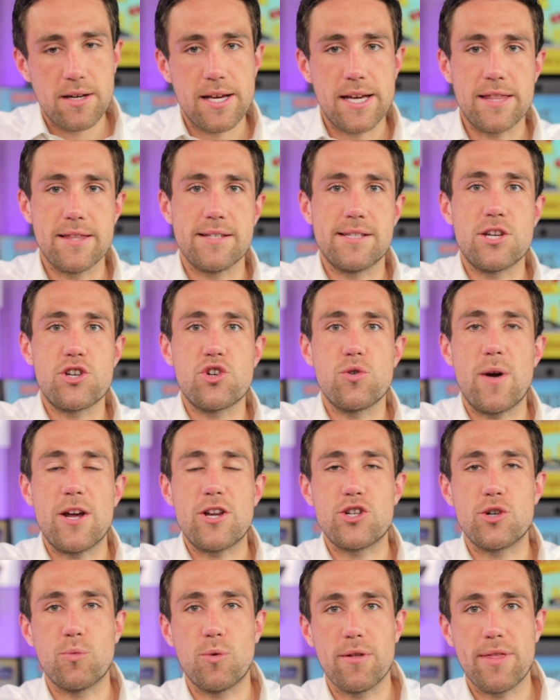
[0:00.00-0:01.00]
in the
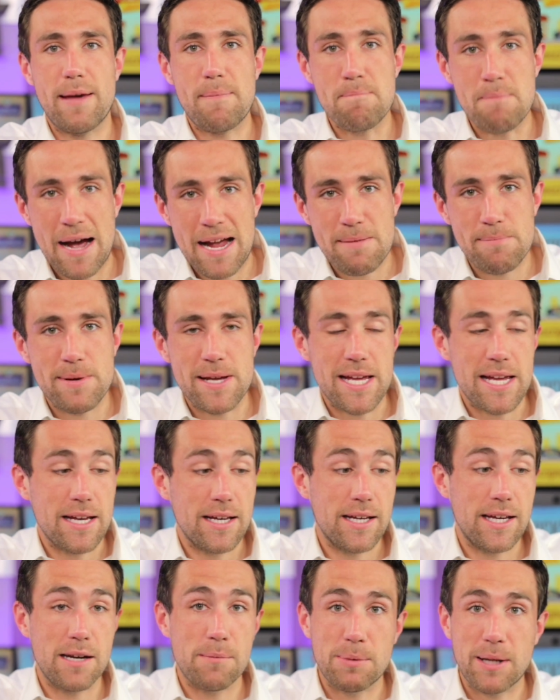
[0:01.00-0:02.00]
situation where they might be
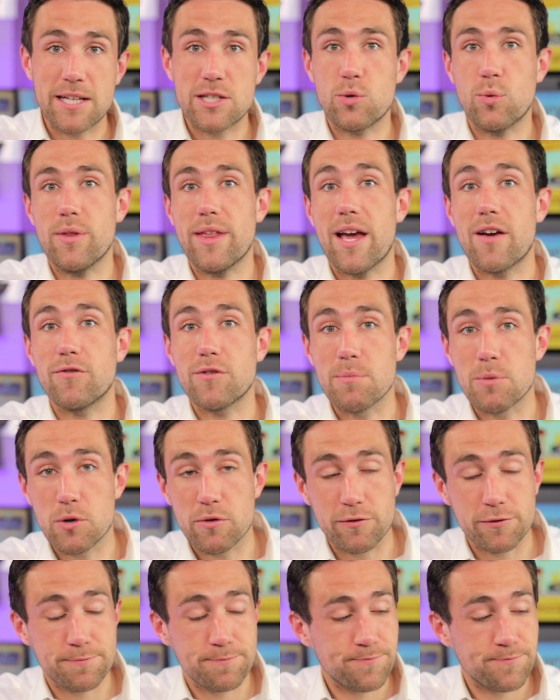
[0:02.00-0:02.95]
in a place where they have to move.